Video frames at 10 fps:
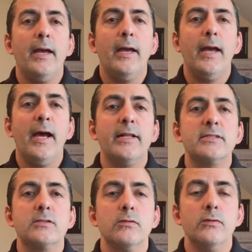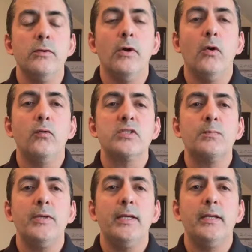adds no
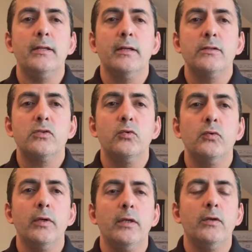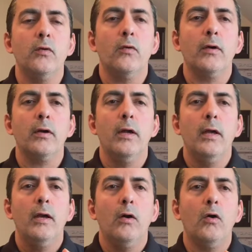speed to your
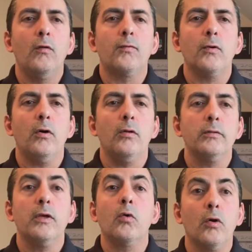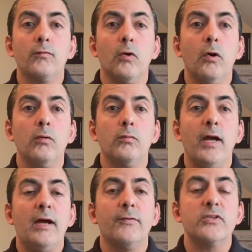overall
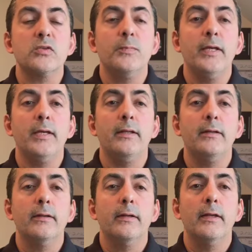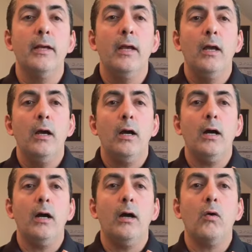average speed,
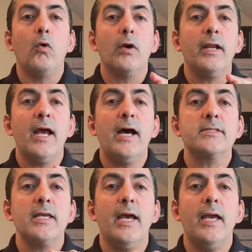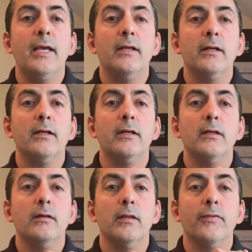or it has
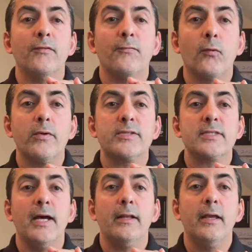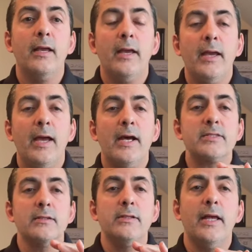the fourth set has a
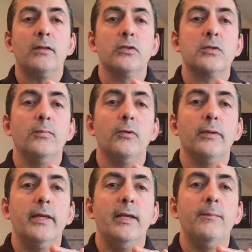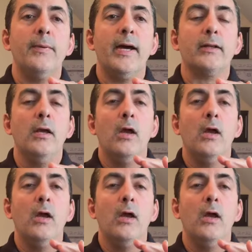negligible impact,